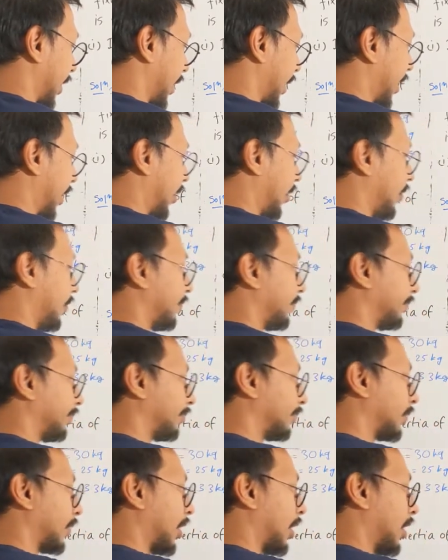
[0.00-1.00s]
L.
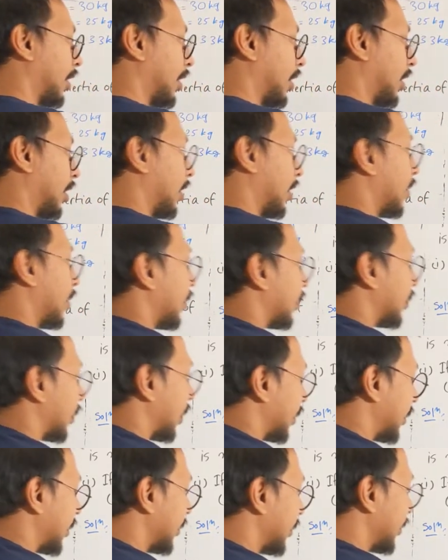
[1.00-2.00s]

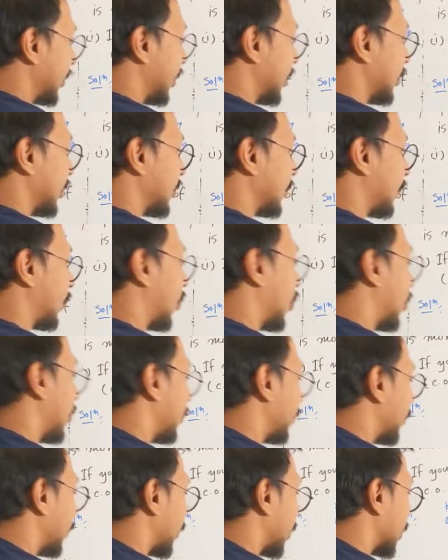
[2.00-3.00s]
The distance
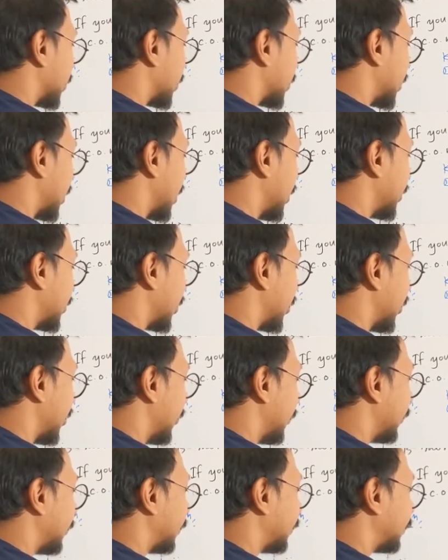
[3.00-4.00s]
from the center